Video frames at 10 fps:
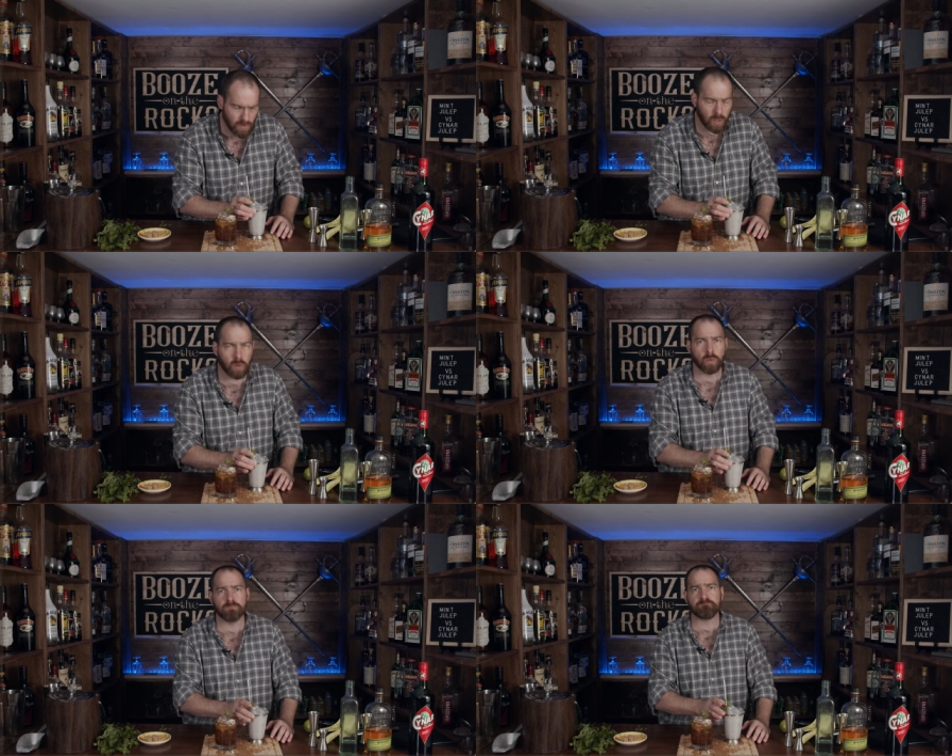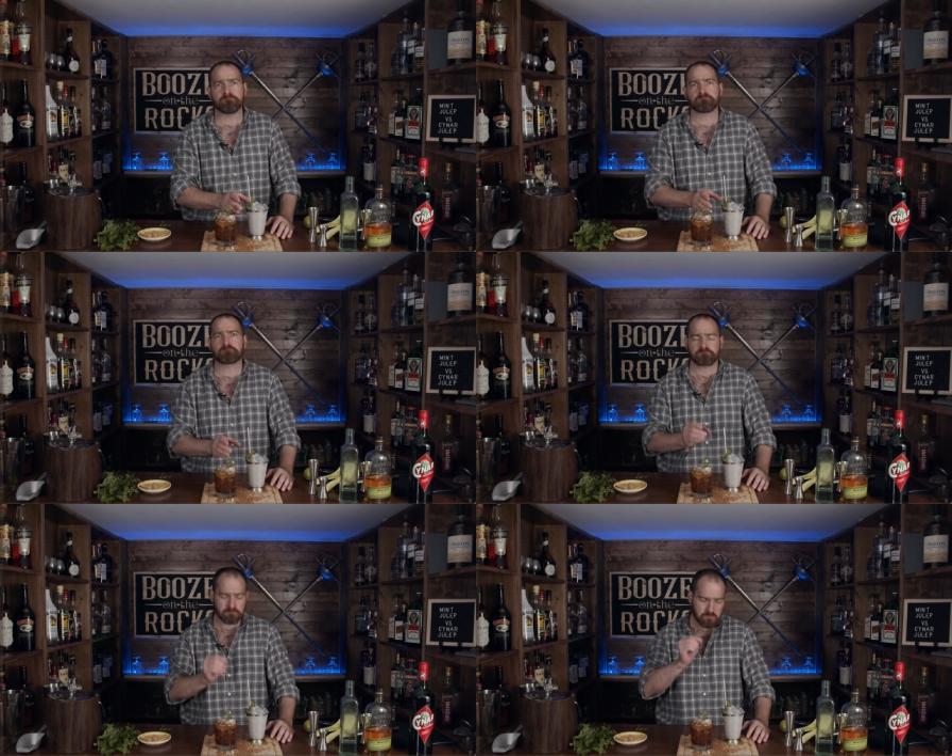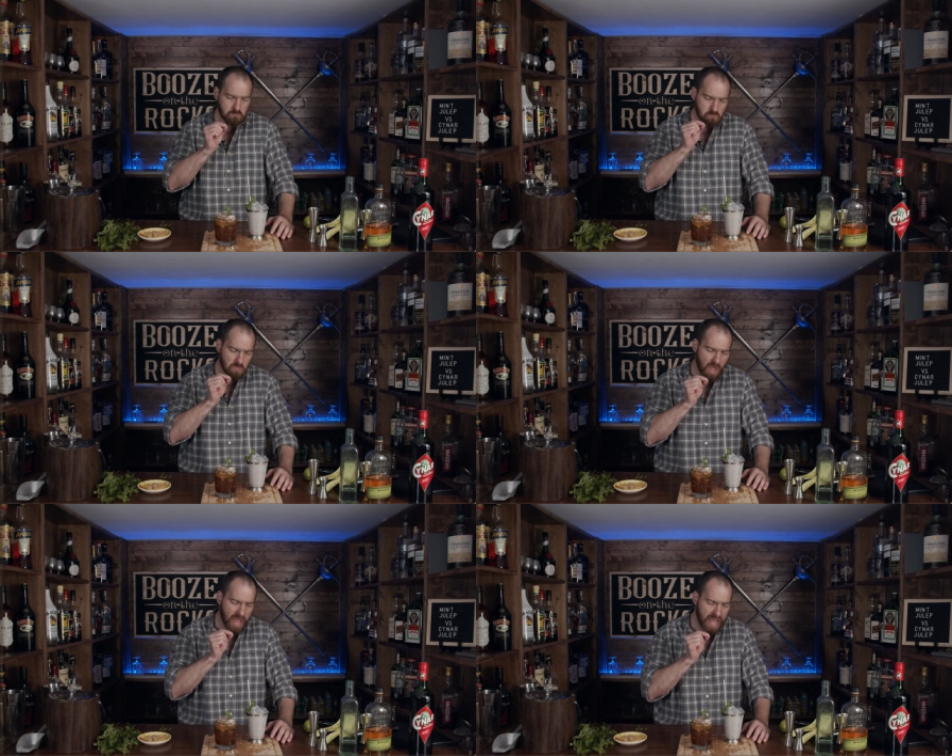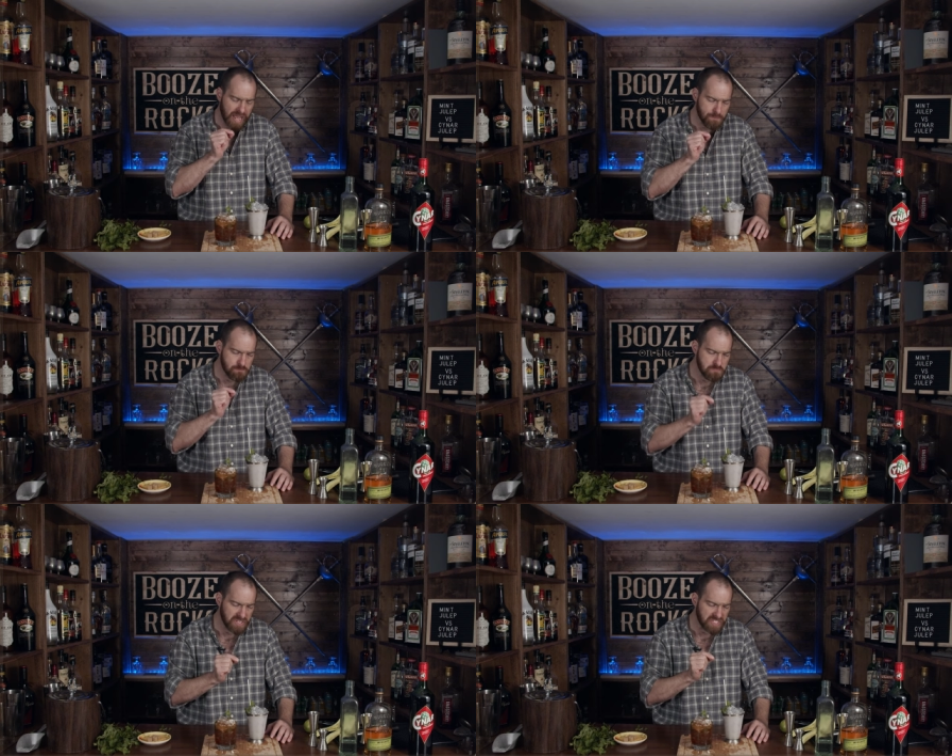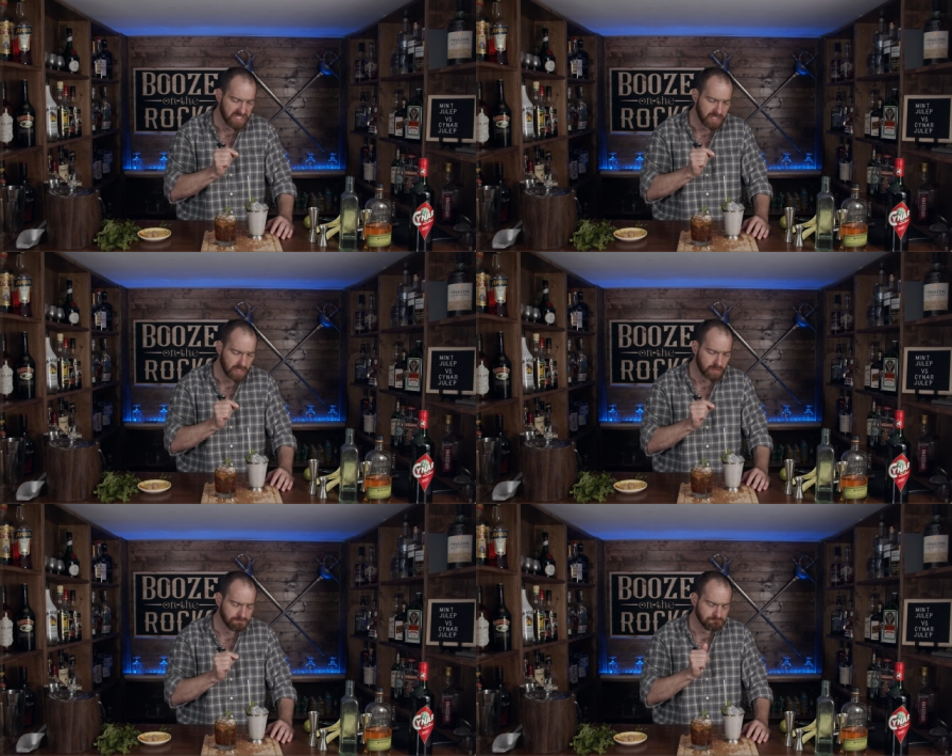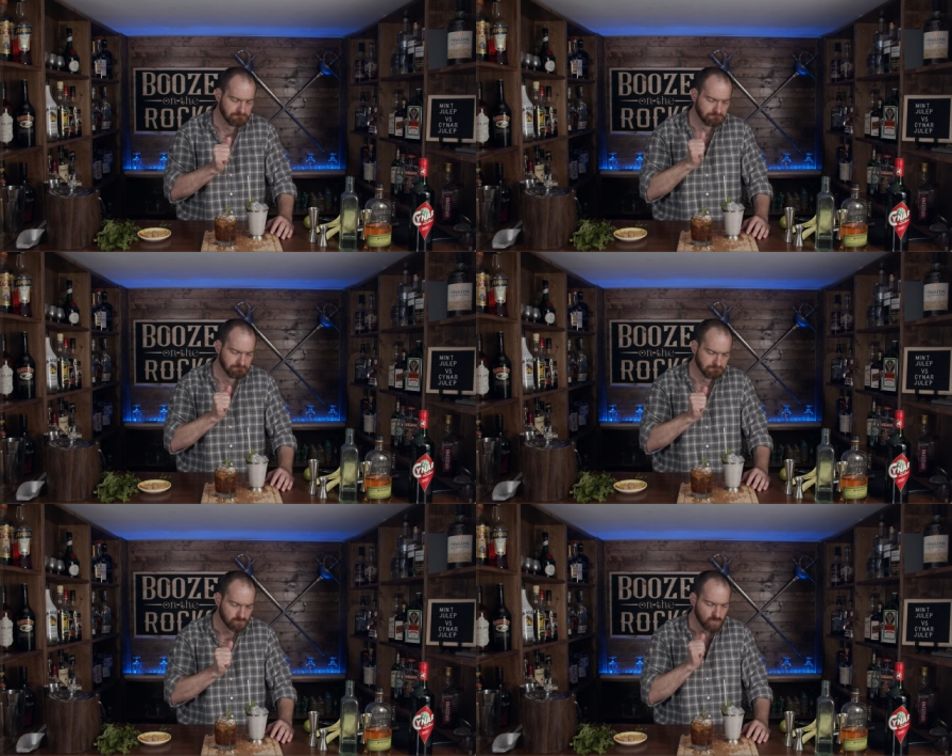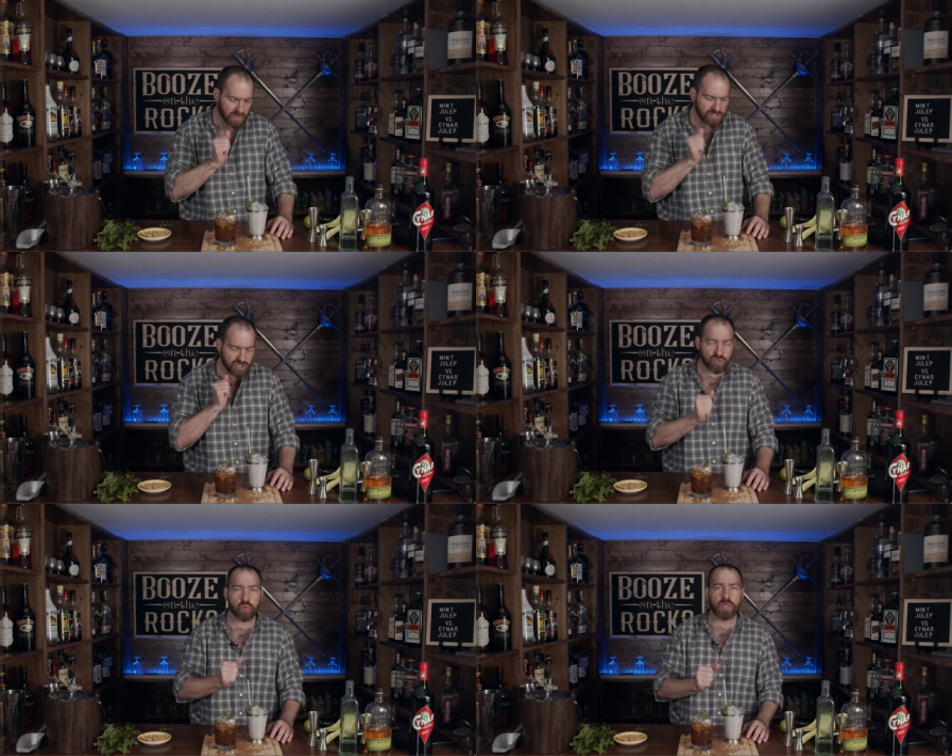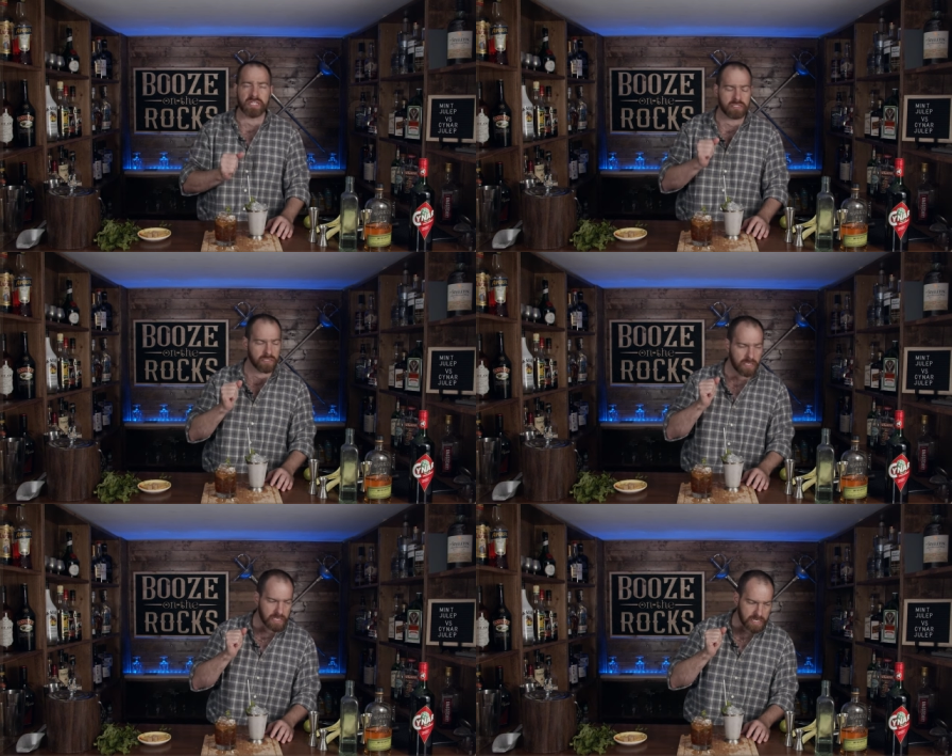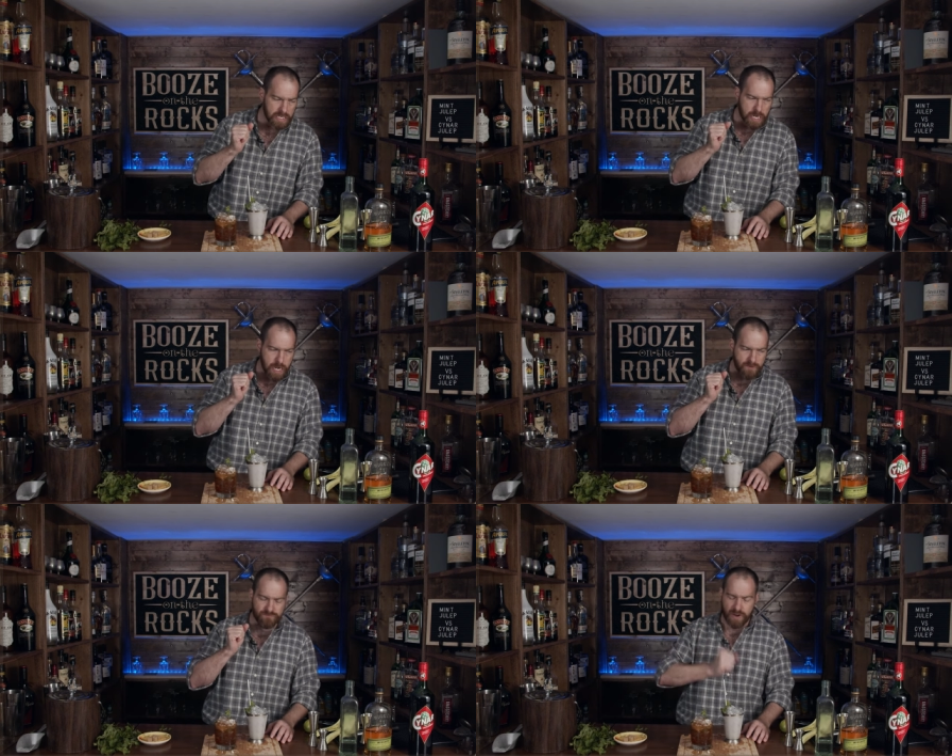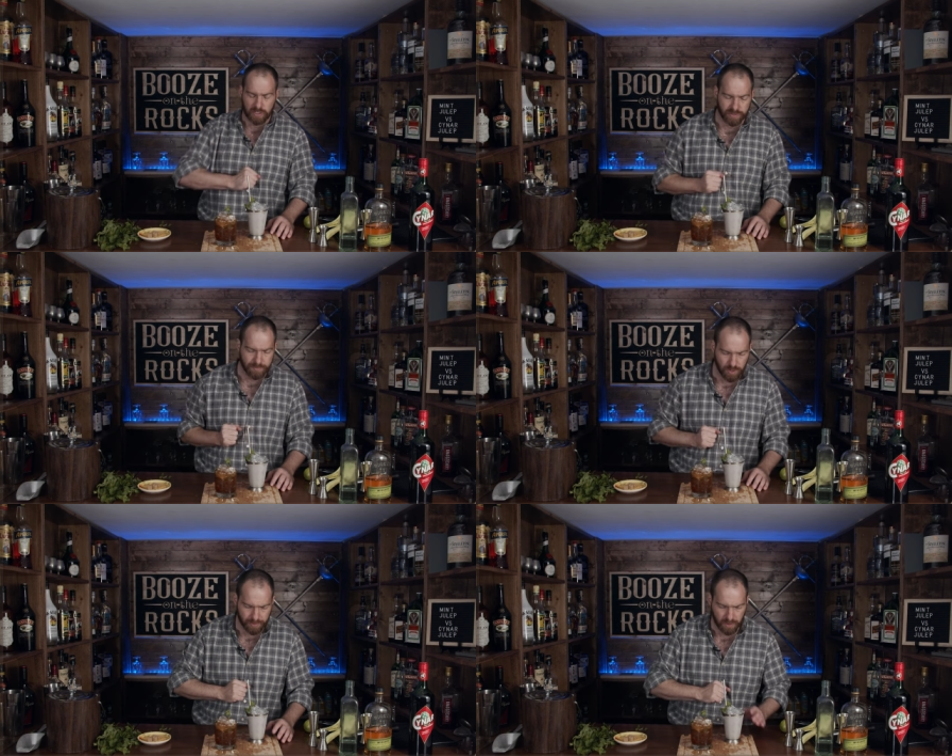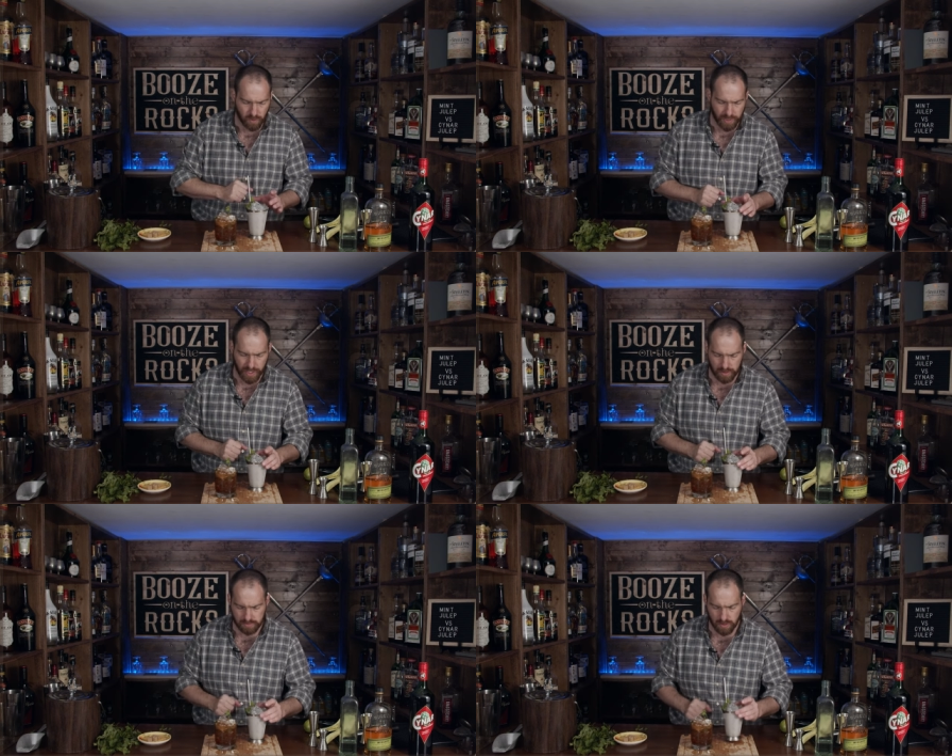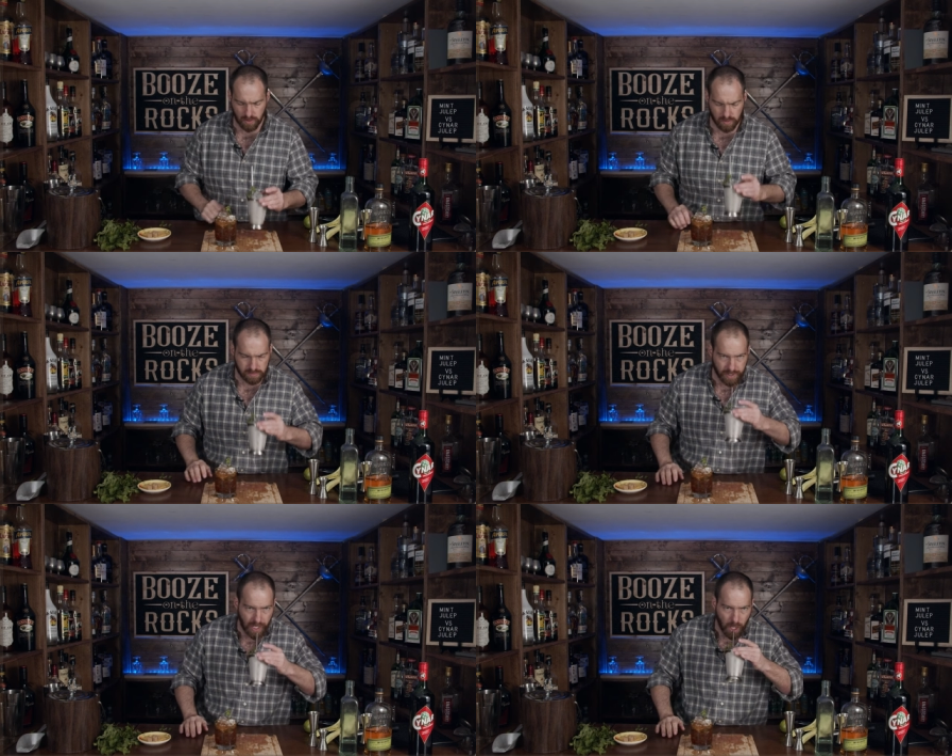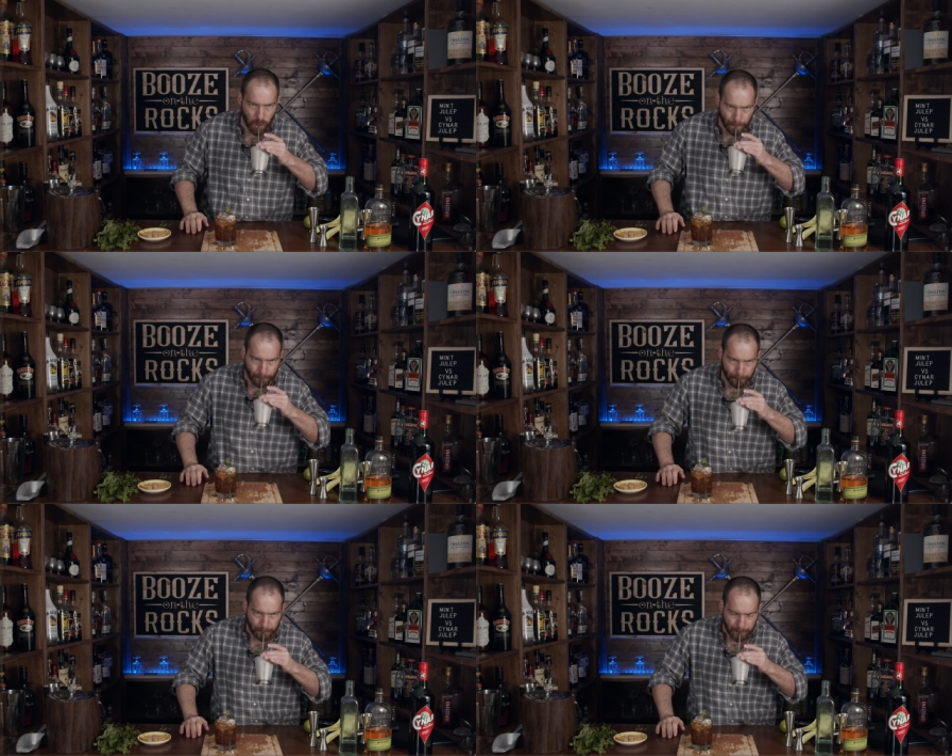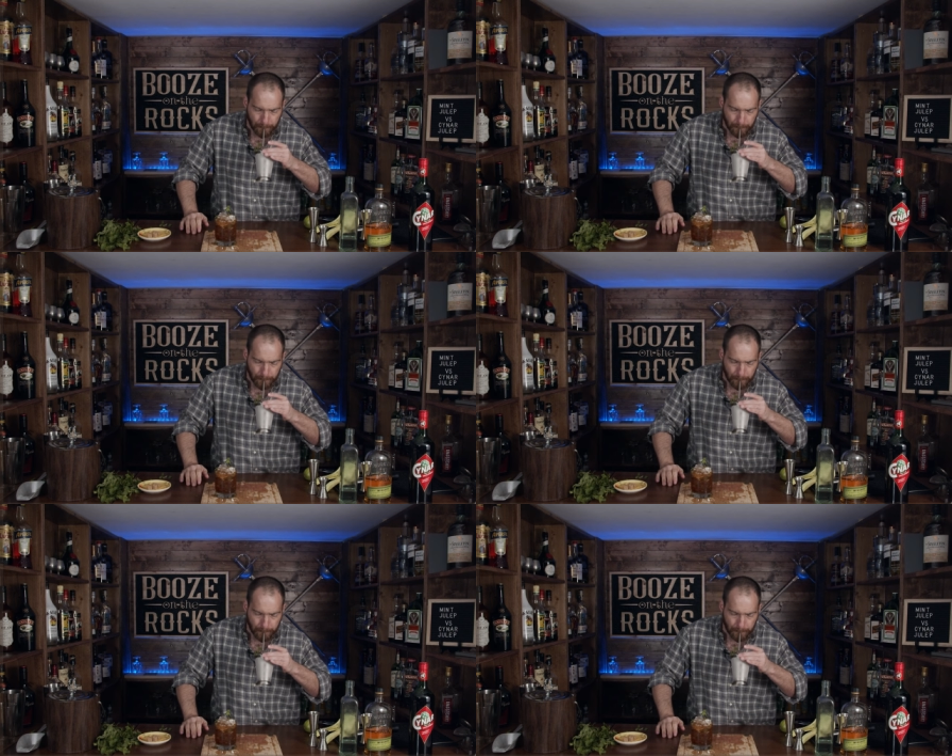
Oh, a minty, mm, sweet, fiery bourbon. Oh yeah, oh yeah. Mm.